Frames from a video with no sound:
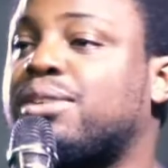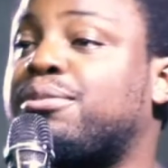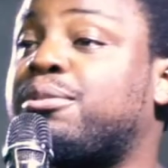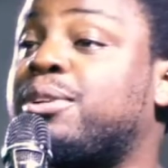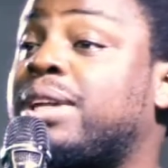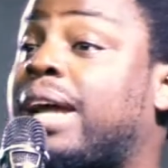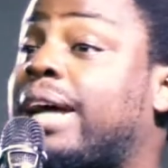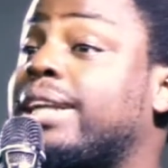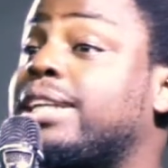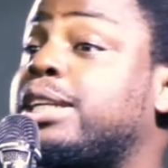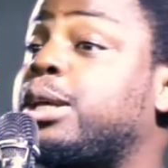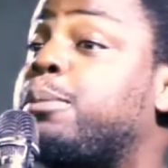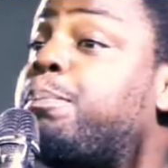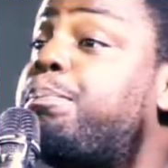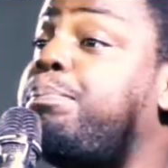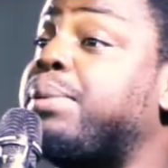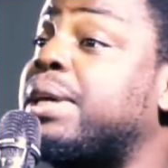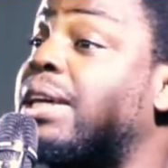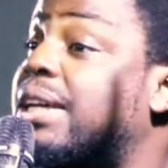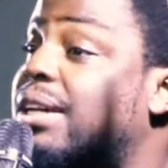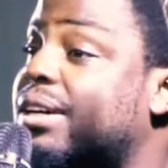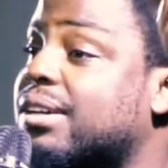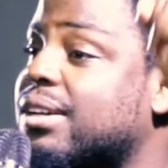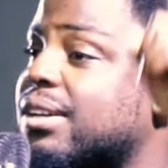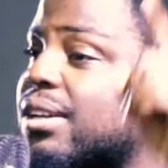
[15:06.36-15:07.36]
even at the
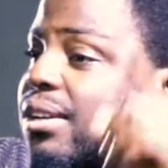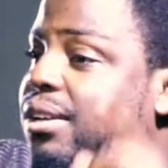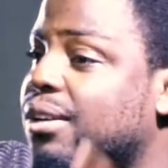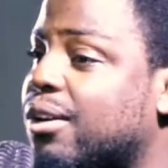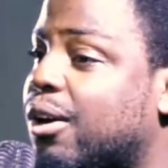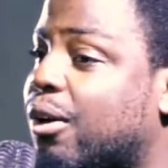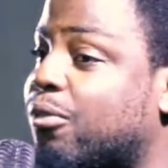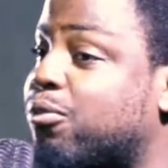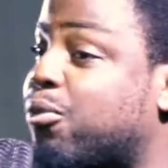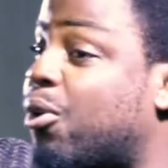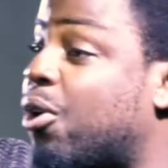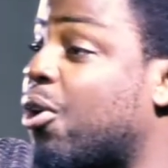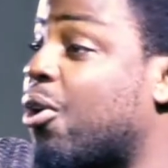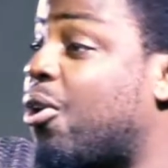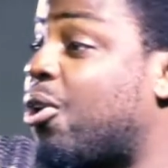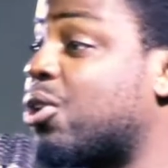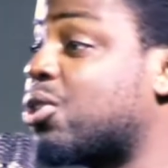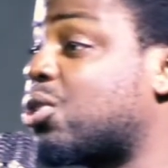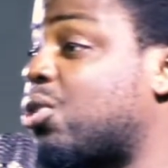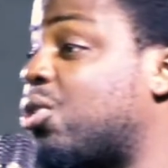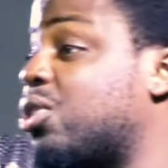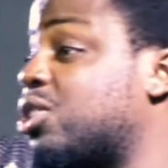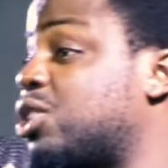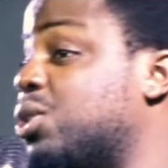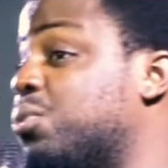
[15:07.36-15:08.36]
peak of what God
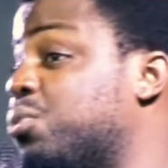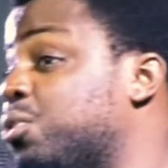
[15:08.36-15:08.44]
thought